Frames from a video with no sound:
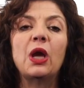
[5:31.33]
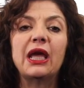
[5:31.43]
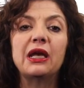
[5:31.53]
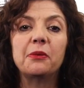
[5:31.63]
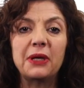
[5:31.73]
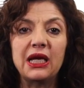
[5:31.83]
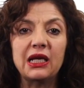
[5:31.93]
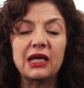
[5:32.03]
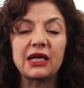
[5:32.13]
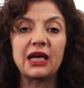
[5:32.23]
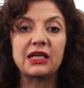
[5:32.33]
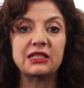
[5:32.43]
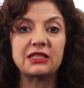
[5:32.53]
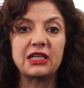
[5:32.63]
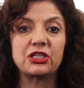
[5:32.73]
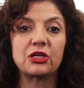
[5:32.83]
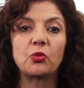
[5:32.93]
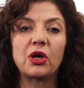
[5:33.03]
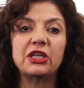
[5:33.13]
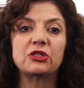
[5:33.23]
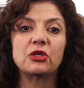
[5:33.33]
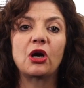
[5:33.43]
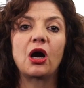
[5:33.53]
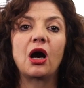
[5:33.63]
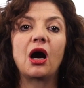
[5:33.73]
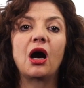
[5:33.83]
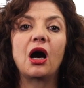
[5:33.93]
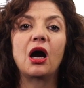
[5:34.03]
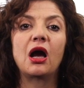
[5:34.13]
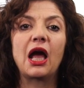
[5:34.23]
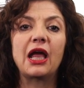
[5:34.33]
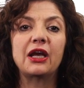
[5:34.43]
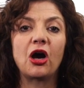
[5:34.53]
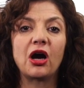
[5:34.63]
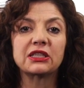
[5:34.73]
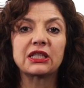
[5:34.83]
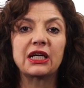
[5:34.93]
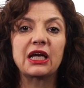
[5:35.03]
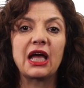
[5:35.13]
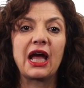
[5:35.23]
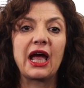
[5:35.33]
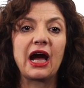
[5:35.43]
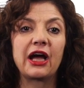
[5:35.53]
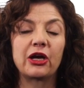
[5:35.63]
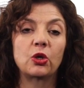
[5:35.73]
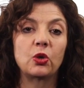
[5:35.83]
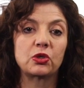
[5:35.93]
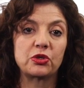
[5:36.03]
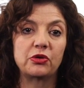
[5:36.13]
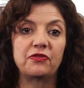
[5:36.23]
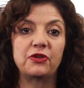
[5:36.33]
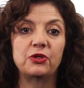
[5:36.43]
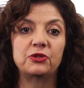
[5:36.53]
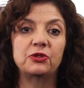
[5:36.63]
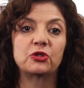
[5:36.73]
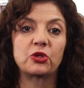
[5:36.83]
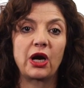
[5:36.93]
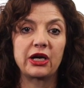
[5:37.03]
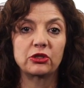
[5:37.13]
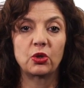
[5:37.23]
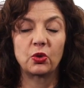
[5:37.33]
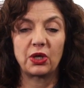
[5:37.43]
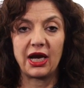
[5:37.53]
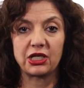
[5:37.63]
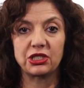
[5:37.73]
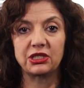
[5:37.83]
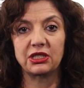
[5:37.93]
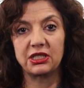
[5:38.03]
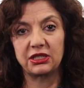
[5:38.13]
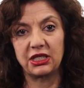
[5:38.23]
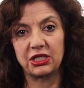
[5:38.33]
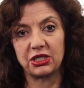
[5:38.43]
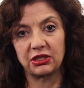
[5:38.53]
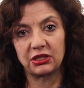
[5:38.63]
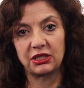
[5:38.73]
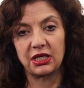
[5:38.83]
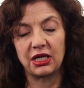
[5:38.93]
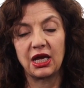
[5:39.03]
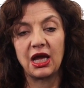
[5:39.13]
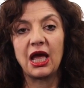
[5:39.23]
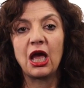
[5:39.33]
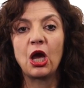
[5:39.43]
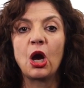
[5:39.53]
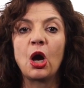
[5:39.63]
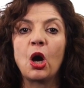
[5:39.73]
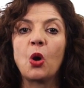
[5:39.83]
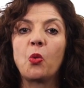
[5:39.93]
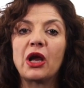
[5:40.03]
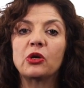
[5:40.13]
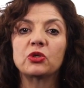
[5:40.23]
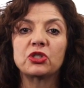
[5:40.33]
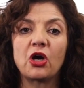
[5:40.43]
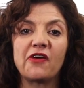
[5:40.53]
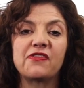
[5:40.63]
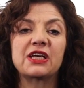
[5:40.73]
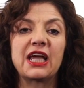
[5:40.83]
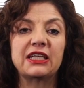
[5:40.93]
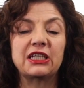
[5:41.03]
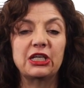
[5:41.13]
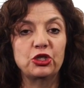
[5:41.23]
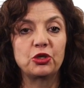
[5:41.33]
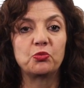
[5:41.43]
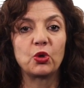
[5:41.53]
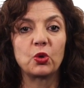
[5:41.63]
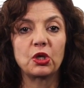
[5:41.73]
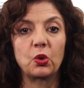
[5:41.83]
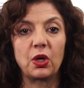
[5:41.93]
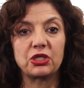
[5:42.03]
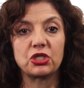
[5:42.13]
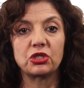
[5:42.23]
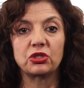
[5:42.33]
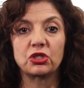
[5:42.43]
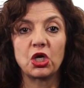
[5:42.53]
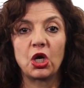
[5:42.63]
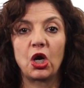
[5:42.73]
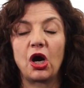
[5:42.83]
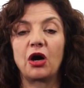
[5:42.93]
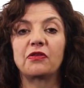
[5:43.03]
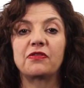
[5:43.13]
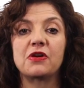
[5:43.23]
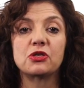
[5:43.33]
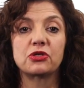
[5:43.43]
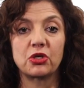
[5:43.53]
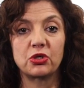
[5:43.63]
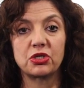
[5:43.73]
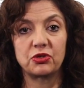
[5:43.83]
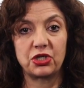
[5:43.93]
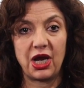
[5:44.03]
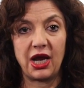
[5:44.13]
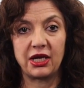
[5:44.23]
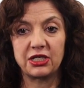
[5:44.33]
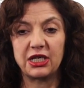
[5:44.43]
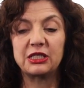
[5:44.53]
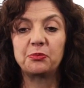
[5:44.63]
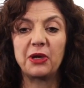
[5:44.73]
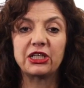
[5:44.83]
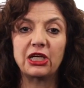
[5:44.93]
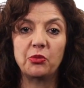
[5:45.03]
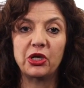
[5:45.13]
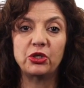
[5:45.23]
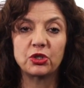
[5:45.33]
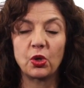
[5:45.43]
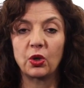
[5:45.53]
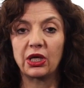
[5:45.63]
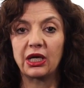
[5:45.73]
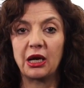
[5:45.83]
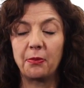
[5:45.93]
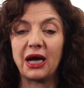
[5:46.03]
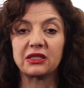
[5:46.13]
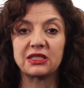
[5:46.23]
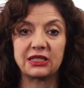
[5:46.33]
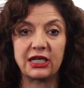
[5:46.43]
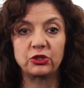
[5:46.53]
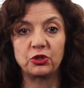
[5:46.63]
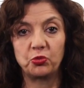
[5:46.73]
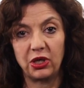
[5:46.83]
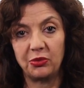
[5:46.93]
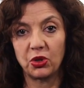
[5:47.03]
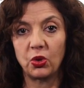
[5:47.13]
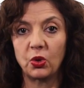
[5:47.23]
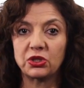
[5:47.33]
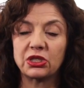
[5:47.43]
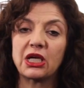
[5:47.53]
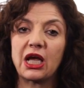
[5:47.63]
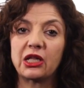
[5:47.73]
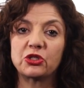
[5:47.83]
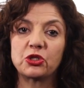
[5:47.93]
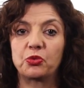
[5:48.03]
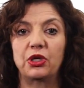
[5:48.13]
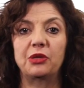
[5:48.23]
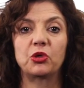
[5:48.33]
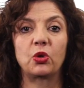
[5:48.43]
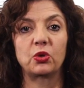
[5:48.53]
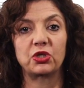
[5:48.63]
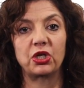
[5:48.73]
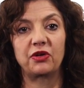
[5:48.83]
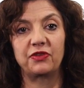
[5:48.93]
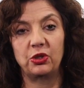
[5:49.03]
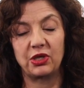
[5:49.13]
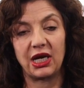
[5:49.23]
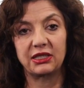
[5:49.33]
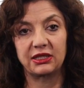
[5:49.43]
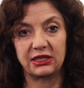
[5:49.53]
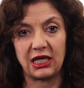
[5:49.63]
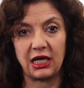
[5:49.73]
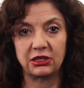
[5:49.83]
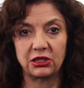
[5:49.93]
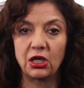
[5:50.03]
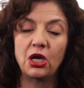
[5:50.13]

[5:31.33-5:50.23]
In appealing a decision, and asking a higher court to review trial court actions and decisions, one also often gets into broader questions of social change, especially when you're talking about state Supreme Courts and the Supreme Court of the United States.